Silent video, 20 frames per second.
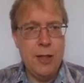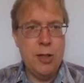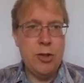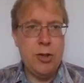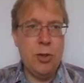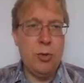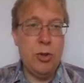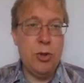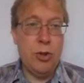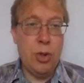
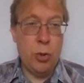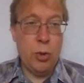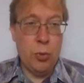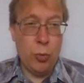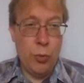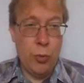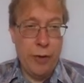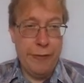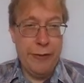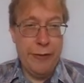So the
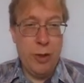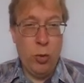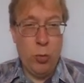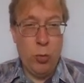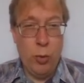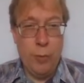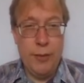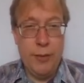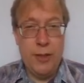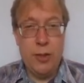total revenue
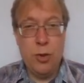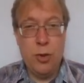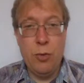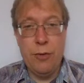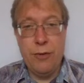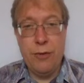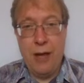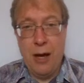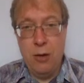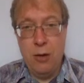will be
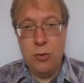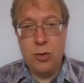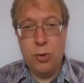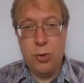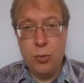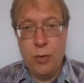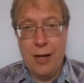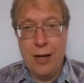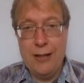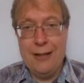
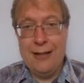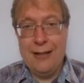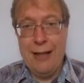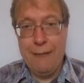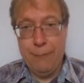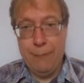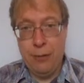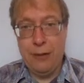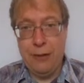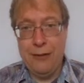2,000, right? And
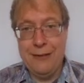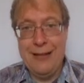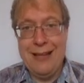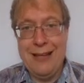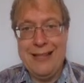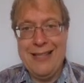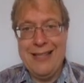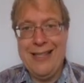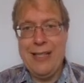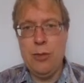I've plotted
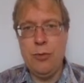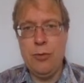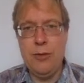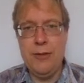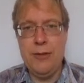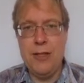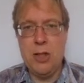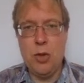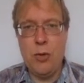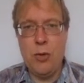that here
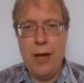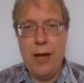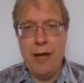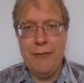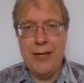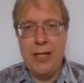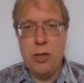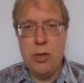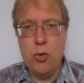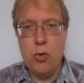in this graph,
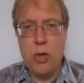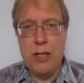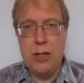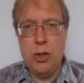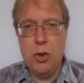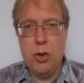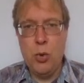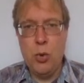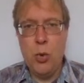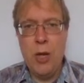and you
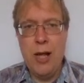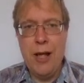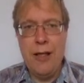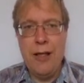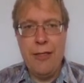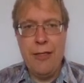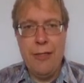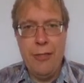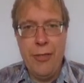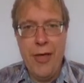can do
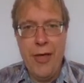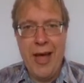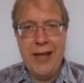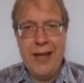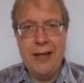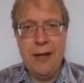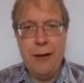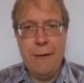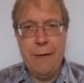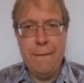
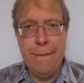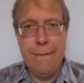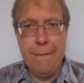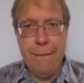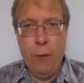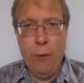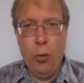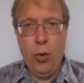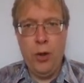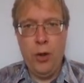that
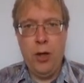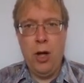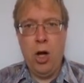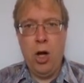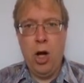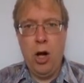for